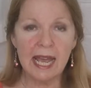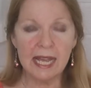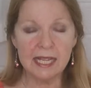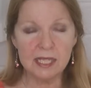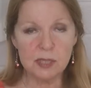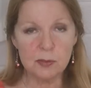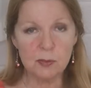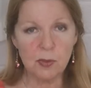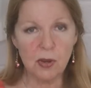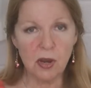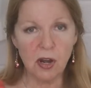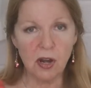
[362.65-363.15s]

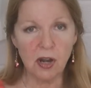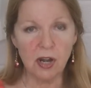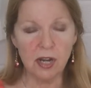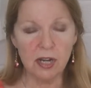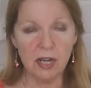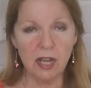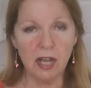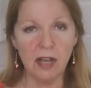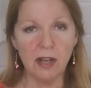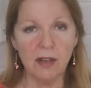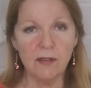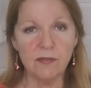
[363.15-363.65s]
as
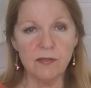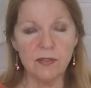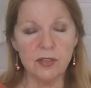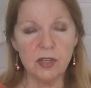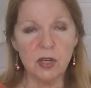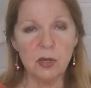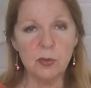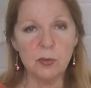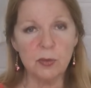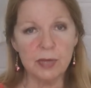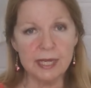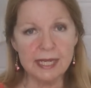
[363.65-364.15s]
part of
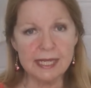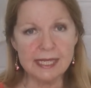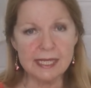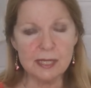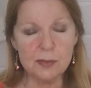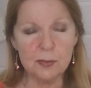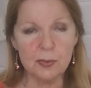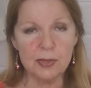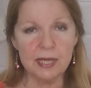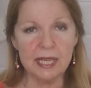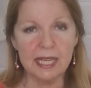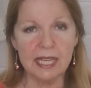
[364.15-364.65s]
their
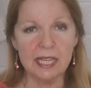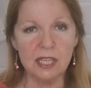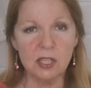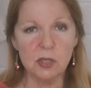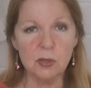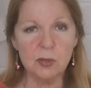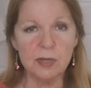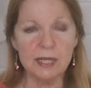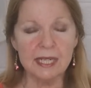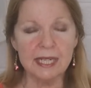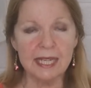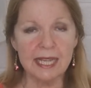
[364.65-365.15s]
recipe.
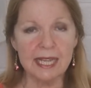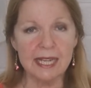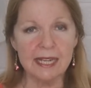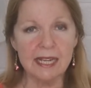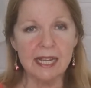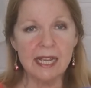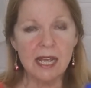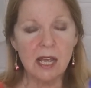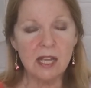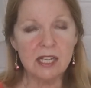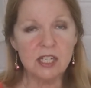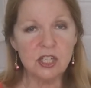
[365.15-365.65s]
You can
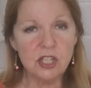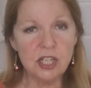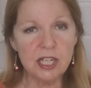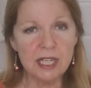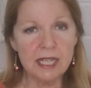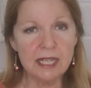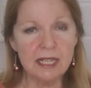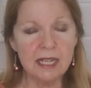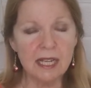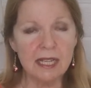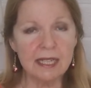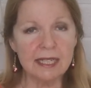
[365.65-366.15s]
get
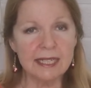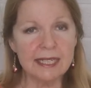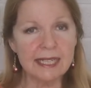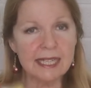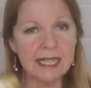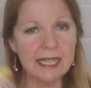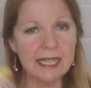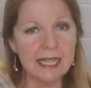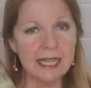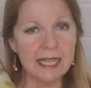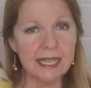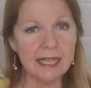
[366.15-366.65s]
chicken a la
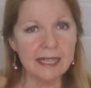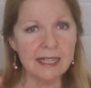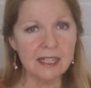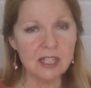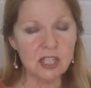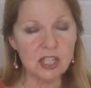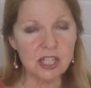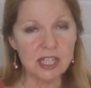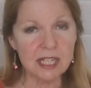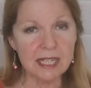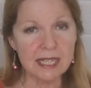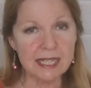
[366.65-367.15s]
king,
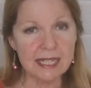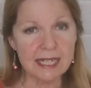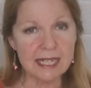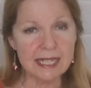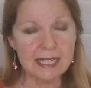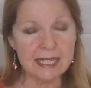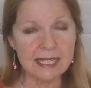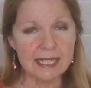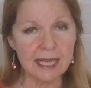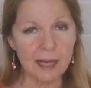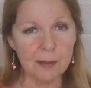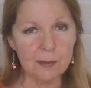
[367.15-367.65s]
chicken
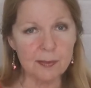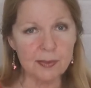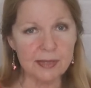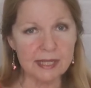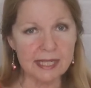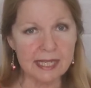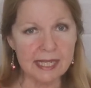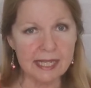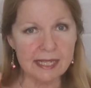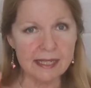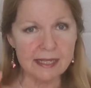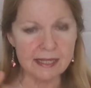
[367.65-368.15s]
and
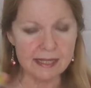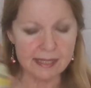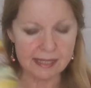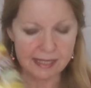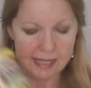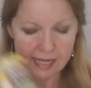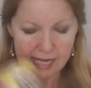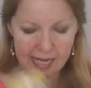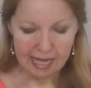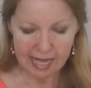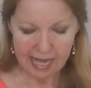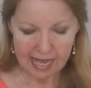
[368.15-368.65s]

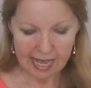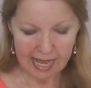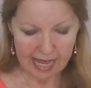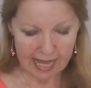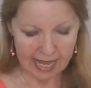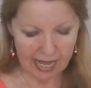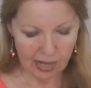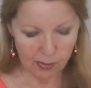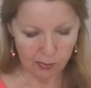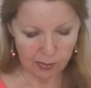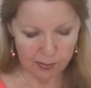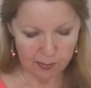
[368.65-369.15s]
dumplings.
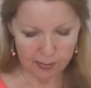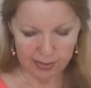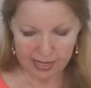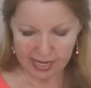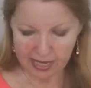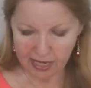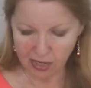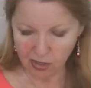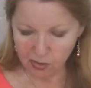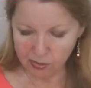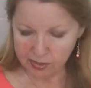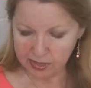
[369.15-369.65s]
How
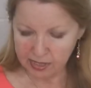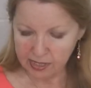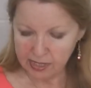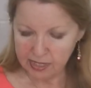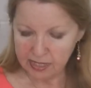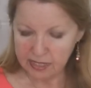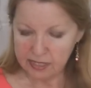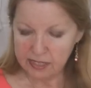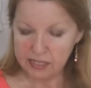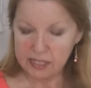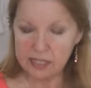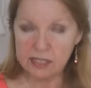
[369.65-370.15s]
about
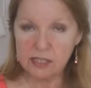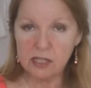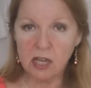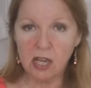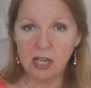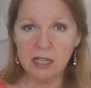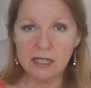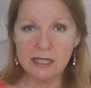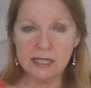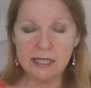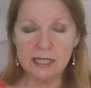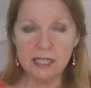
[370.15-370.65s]

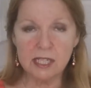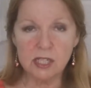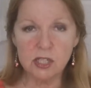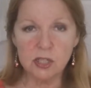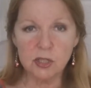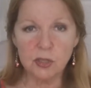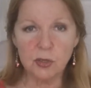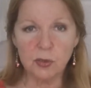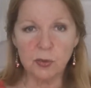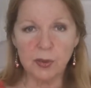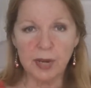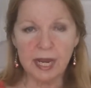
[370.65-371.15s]

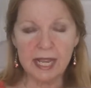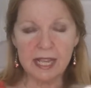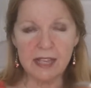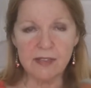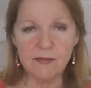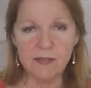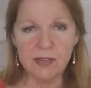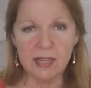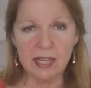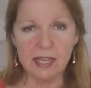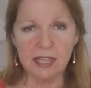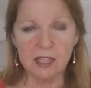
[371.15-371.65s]
sausage
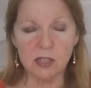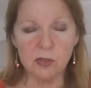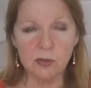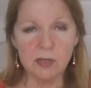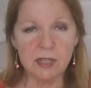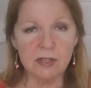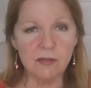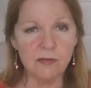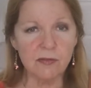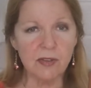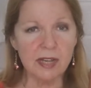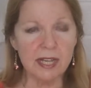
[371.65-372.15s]
gravy? You
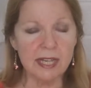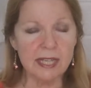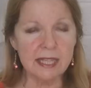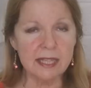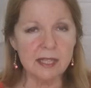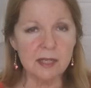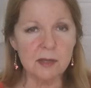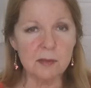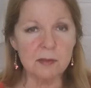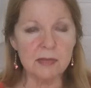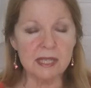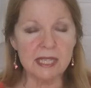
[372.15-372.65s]
can
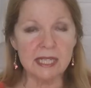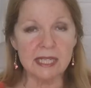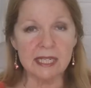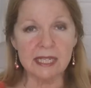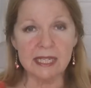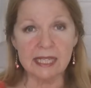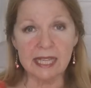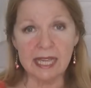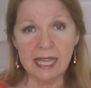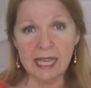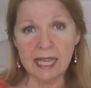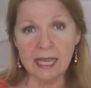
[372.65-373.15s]
find them
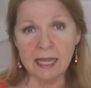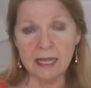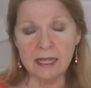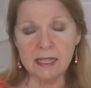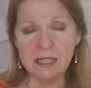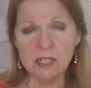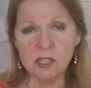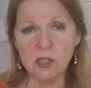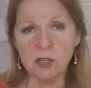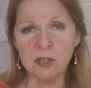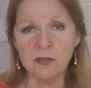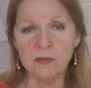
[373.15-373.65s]
in
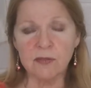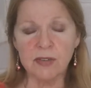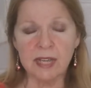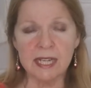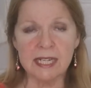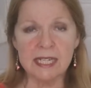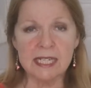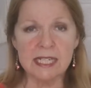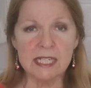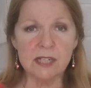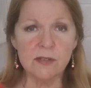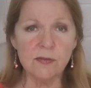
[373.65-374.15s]
cans, you can
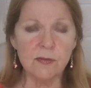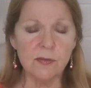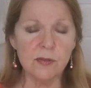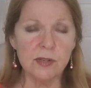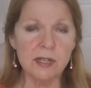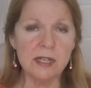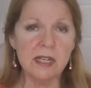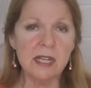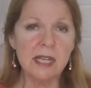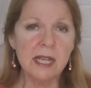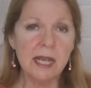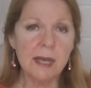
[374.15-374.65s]
find
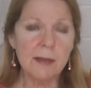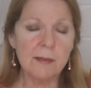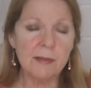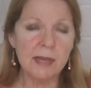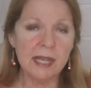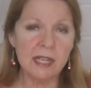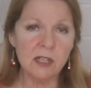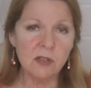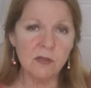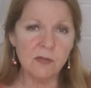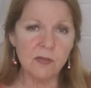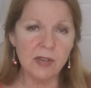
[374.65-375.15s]
different
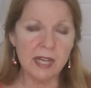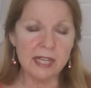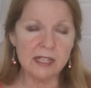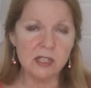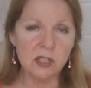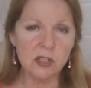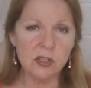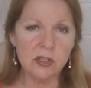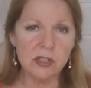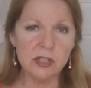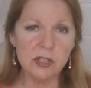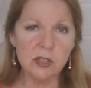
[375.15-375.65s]

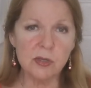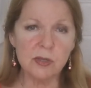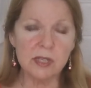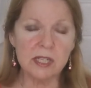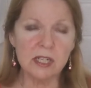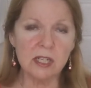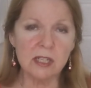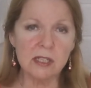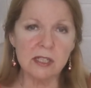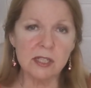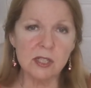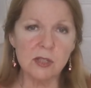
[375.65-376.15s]
manufacturers. You
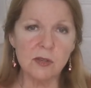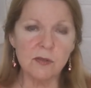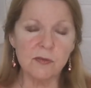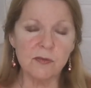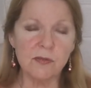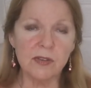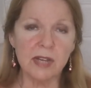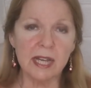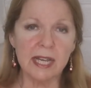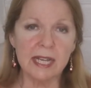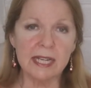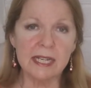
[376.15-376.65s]
can also
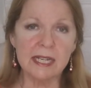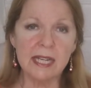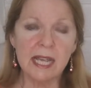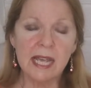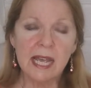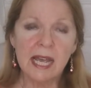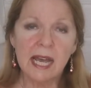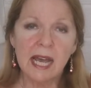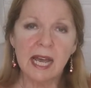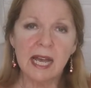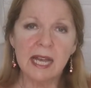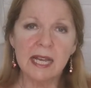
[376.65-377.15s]
find
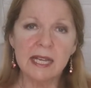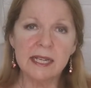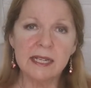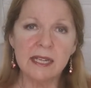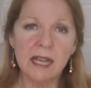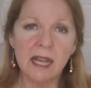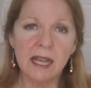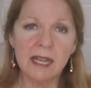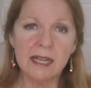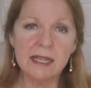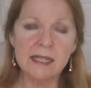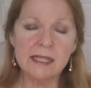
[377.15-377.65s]
a
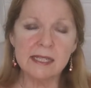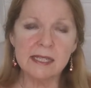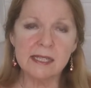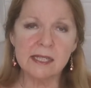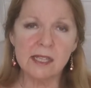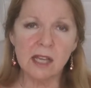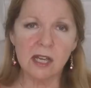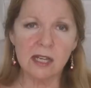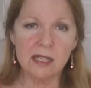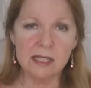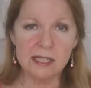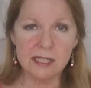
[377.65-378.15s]
nice
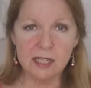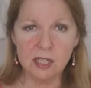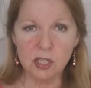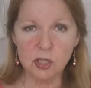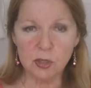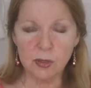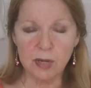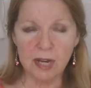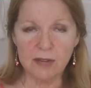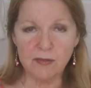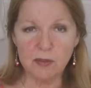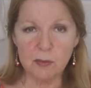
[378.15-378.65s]

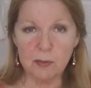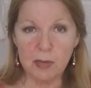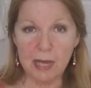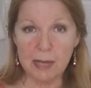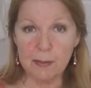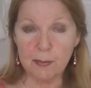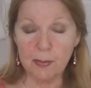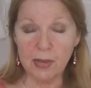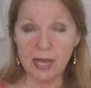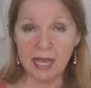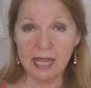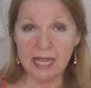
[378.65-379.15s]
sausage gravy
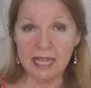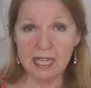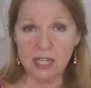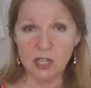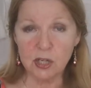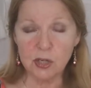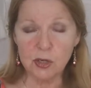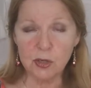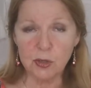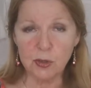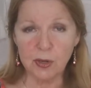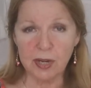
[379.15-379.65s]
by
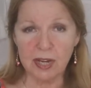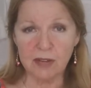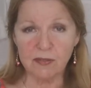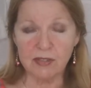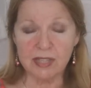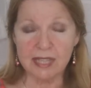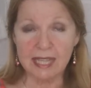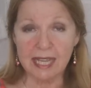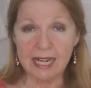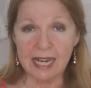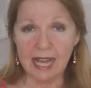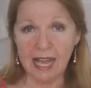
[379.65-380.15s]
Pioneer
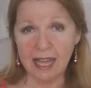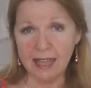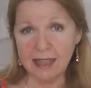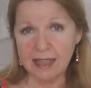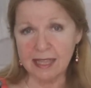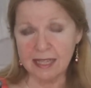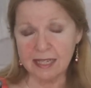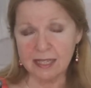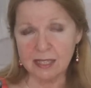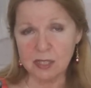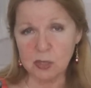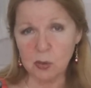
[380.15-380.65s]
Gravy that I
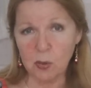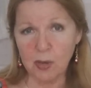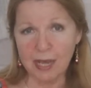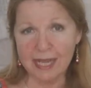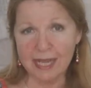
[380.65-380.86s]
think is